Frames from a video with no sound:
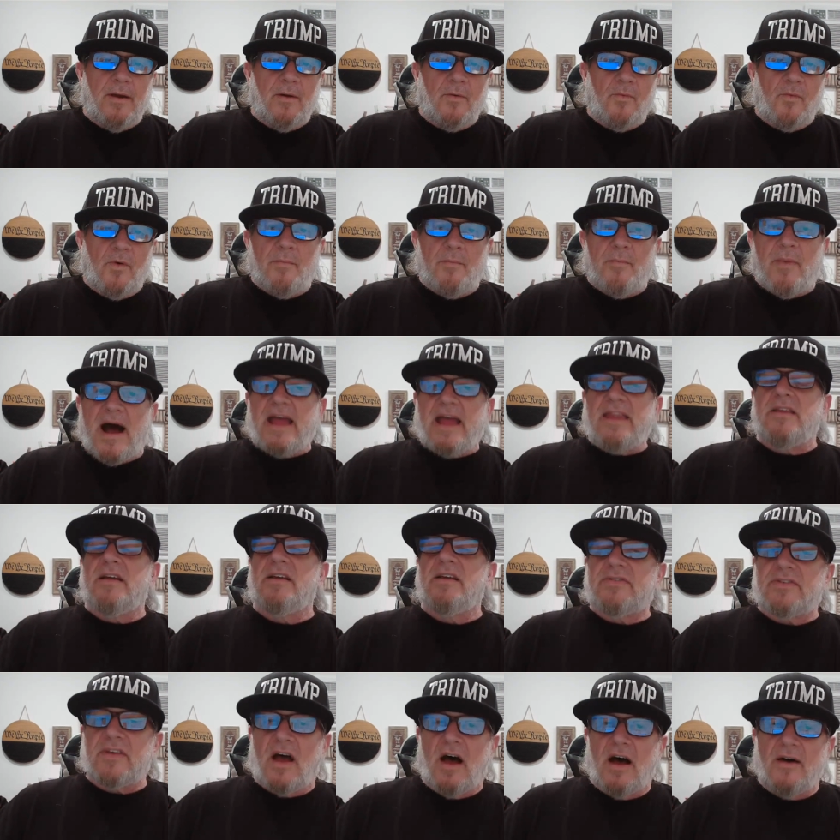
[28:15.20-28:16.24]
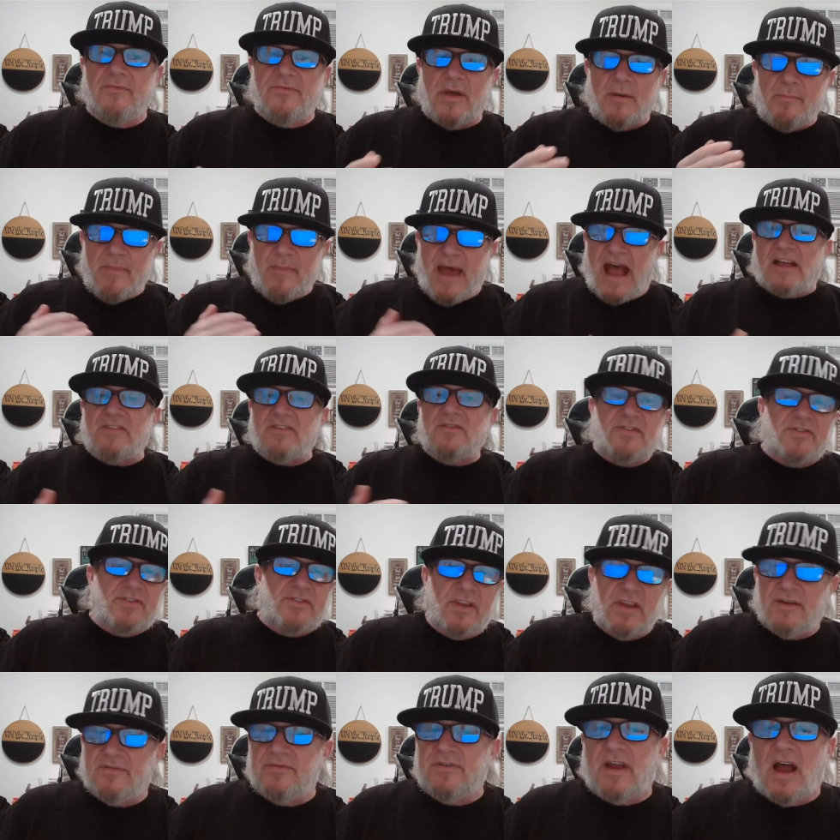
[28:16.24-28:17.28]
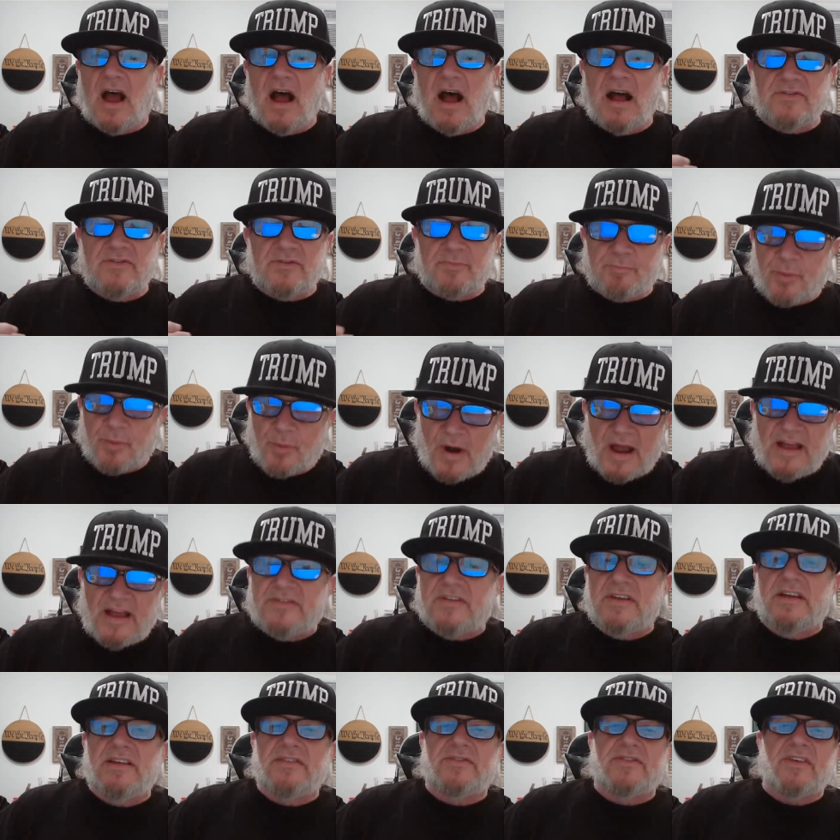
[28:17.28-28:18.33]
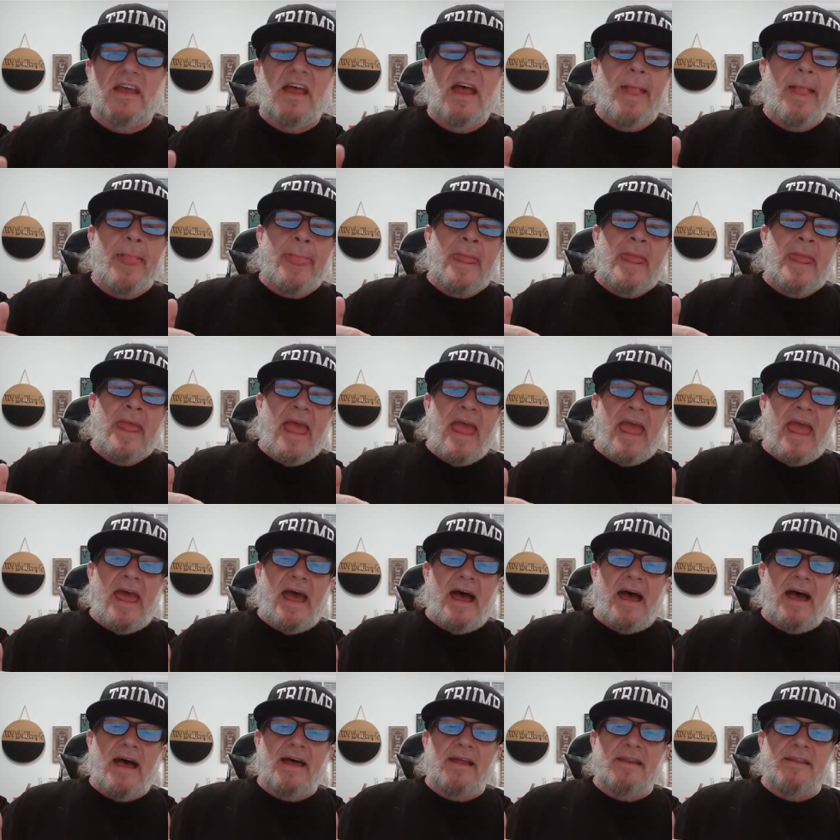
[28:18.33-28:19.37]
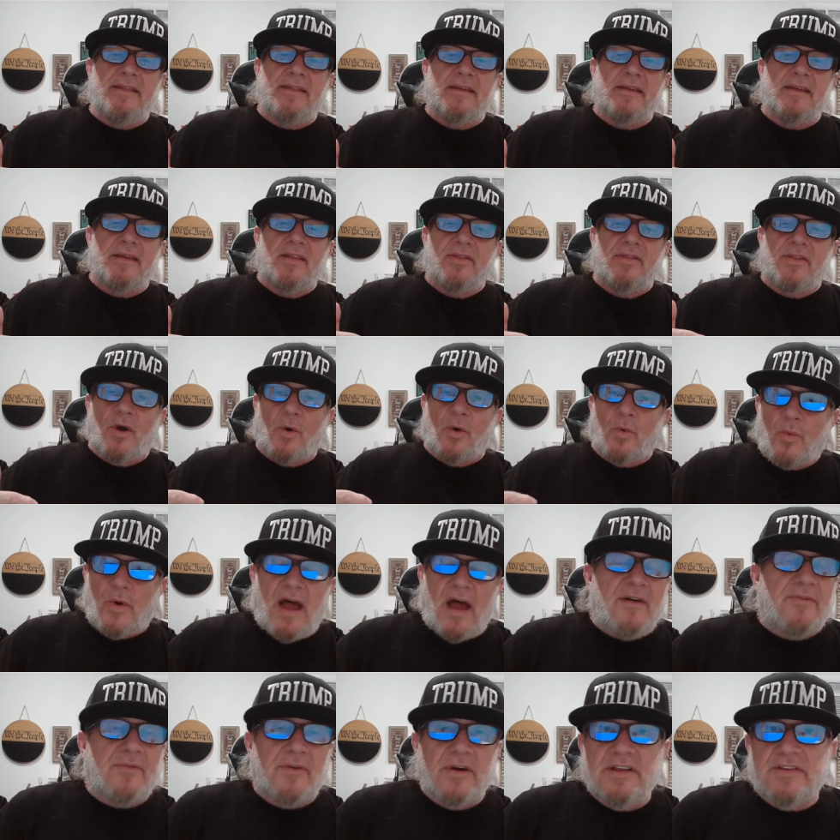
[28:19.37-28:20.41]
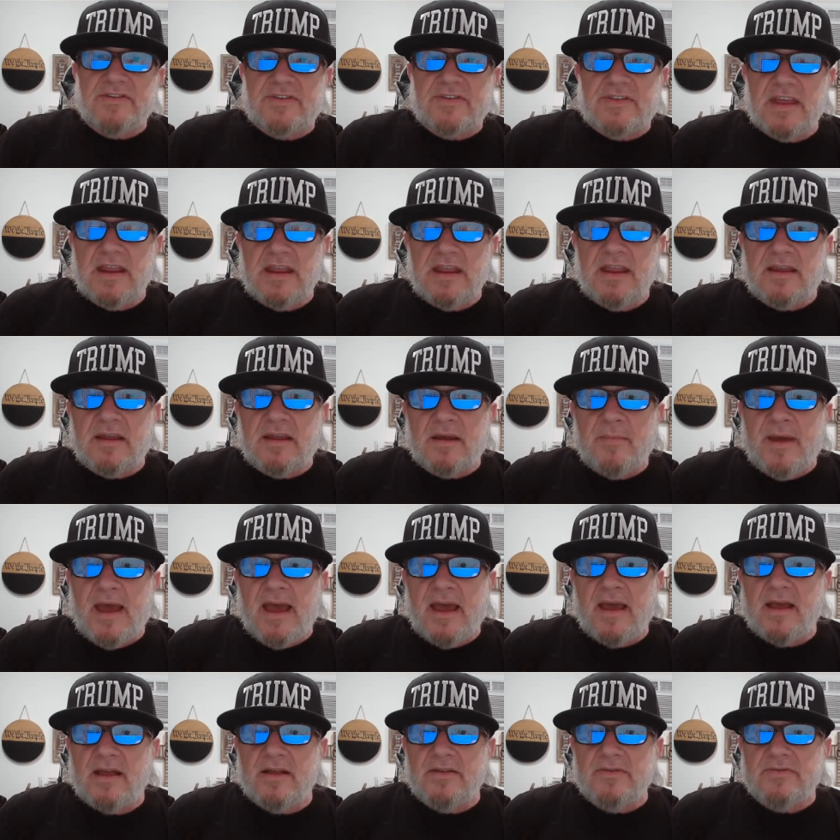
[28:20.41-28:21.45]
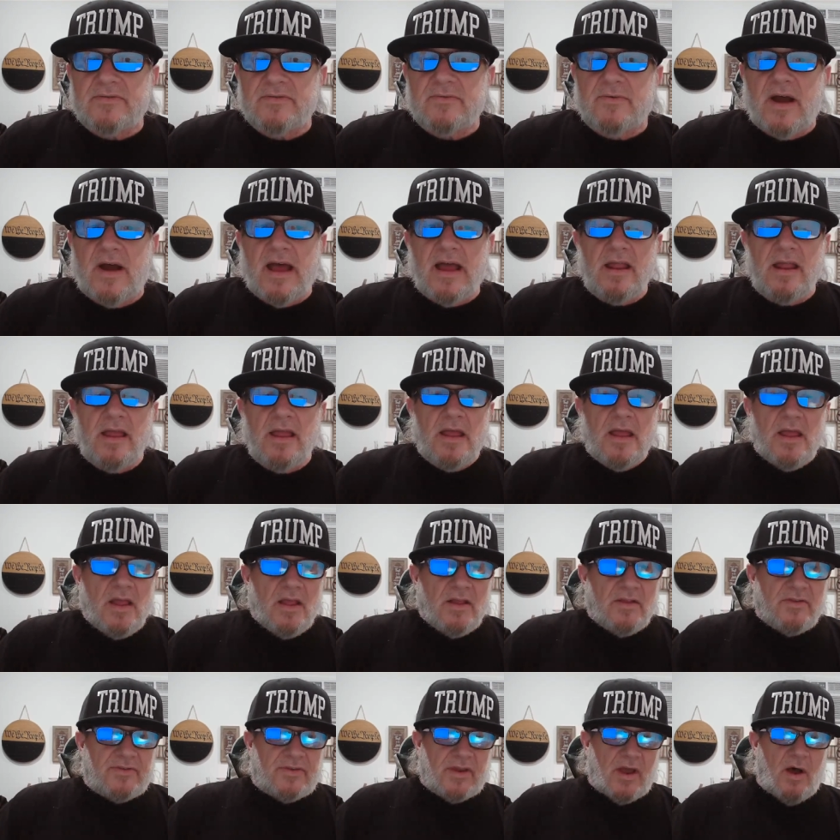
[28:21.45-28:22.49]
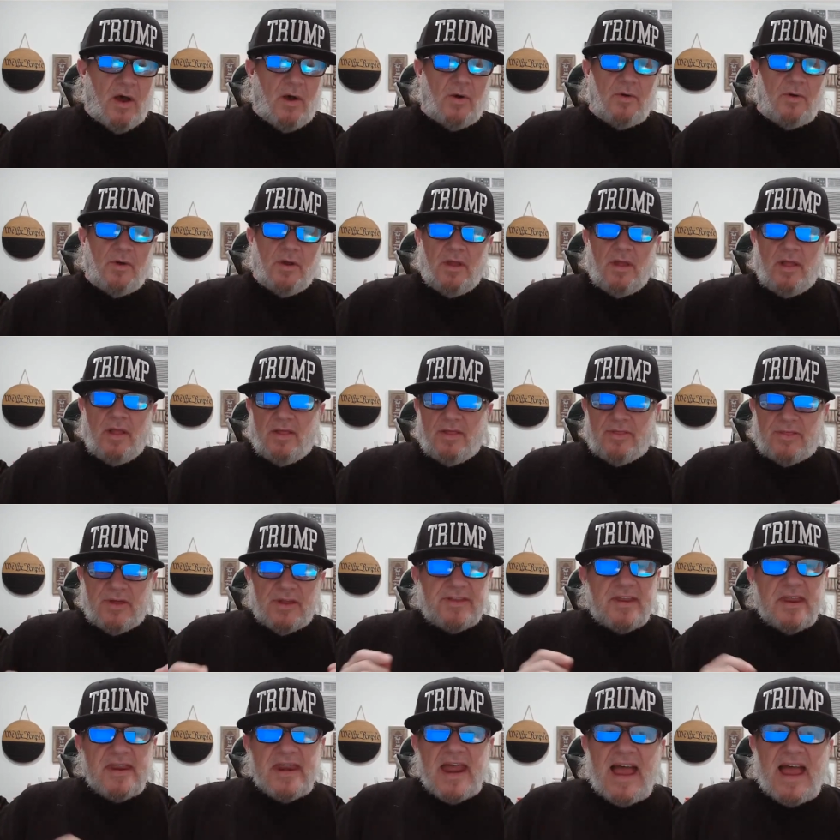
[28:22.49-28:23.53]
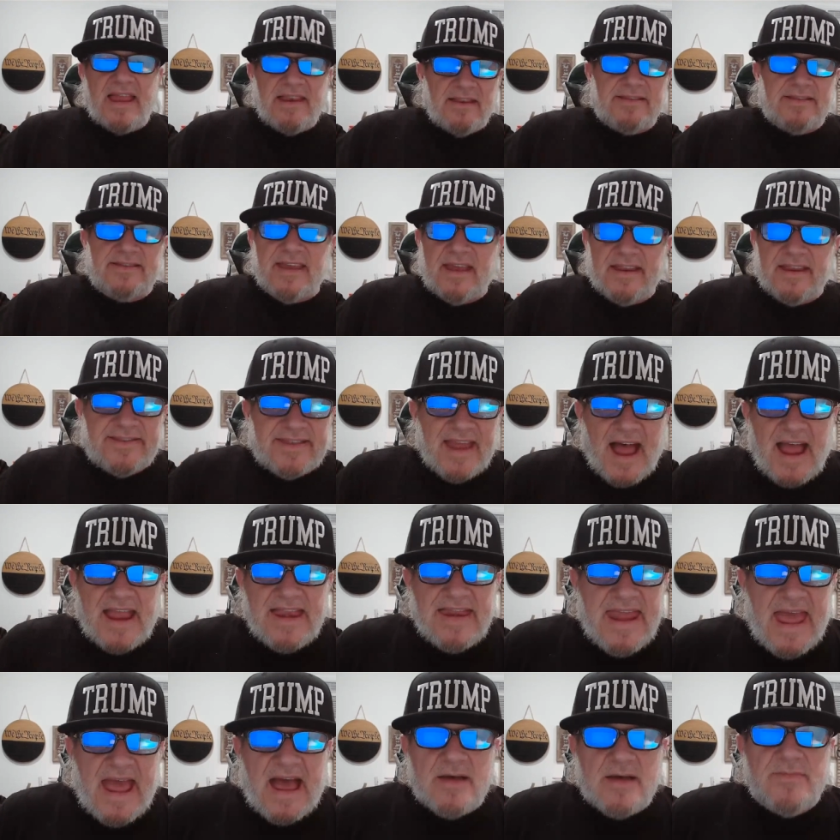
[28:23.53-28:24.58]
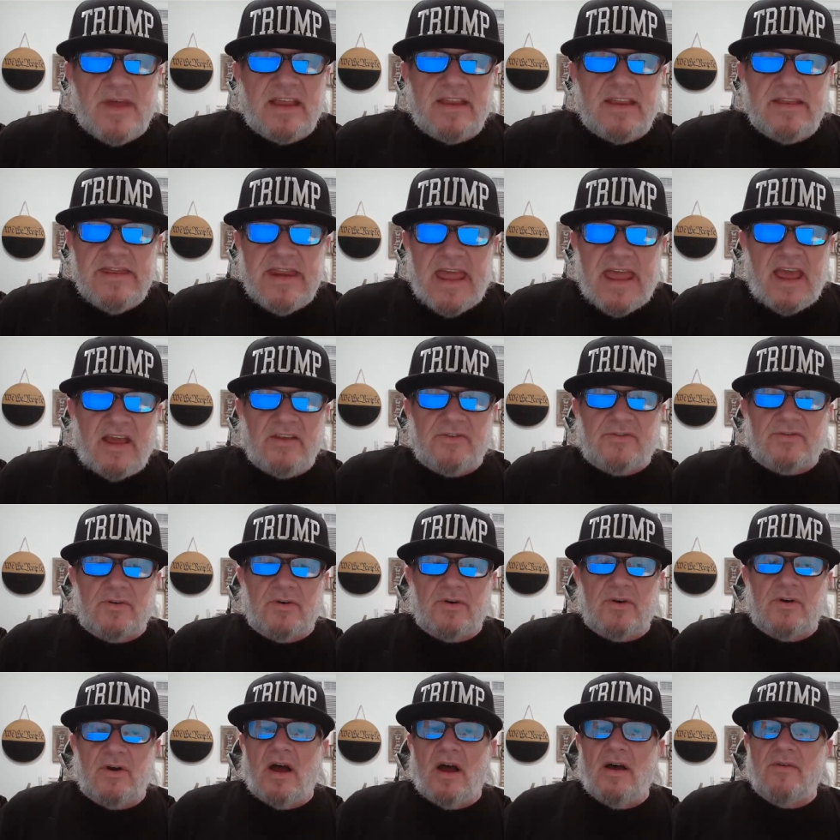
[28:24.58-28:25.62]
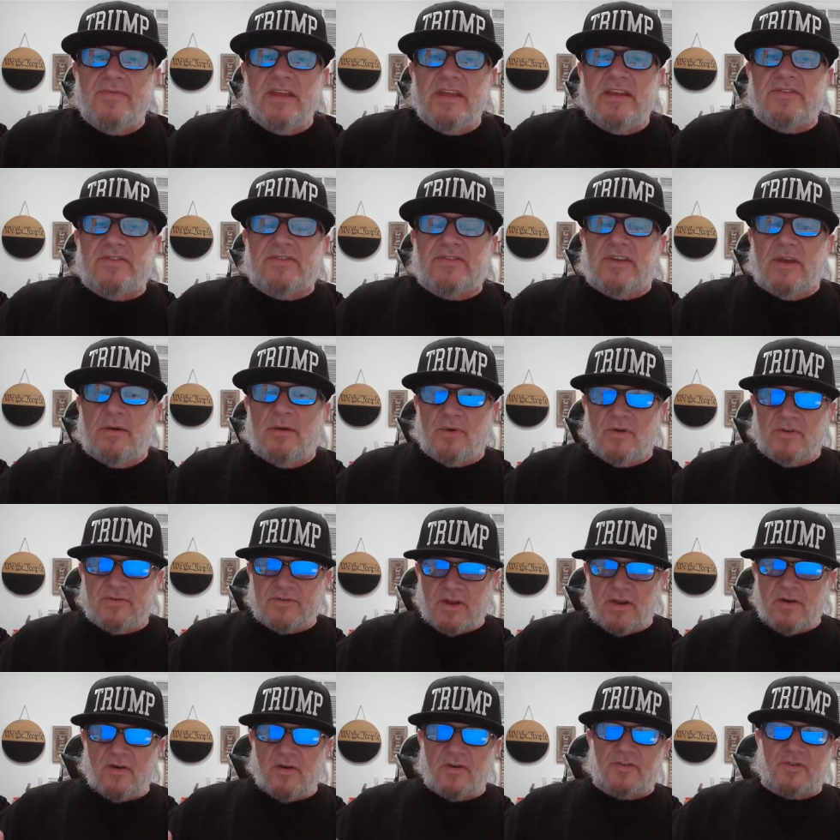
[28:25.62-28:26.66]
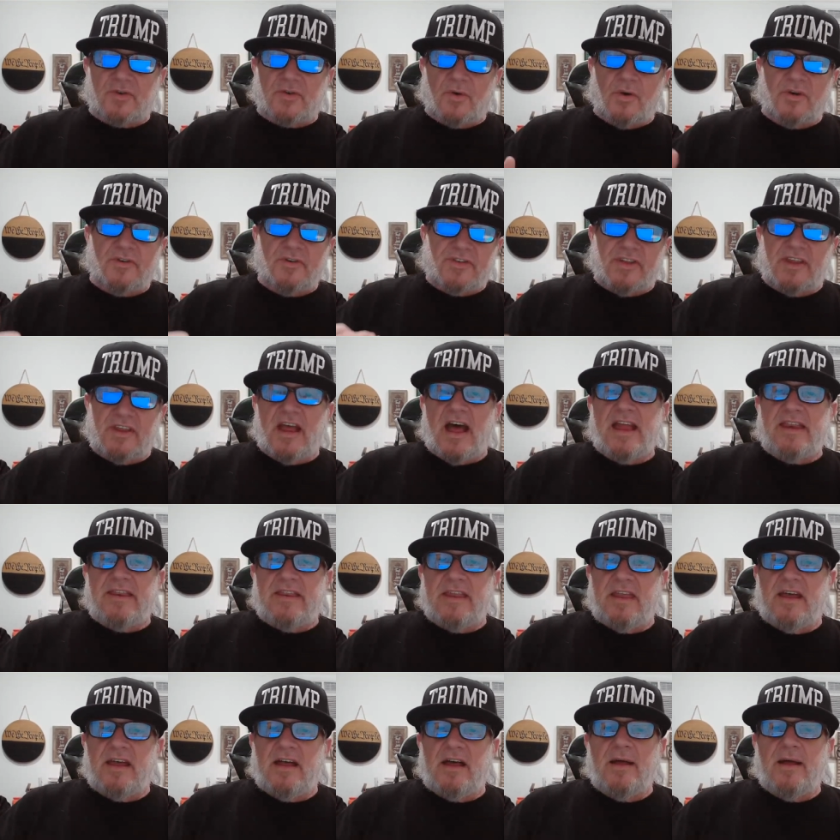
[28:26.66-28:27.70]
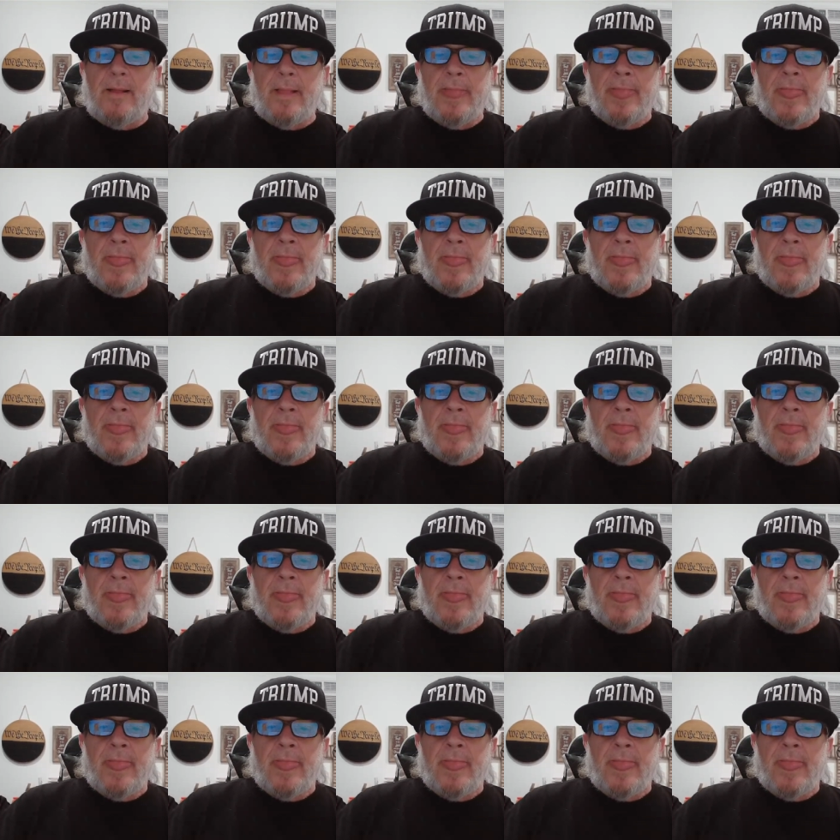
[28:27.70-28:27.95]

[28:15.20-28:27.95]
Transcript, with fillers: remind us of the majesty of God's presence and the reverence that He commands, right? So the, deny, the dynamic nature of these symbols underscores the idea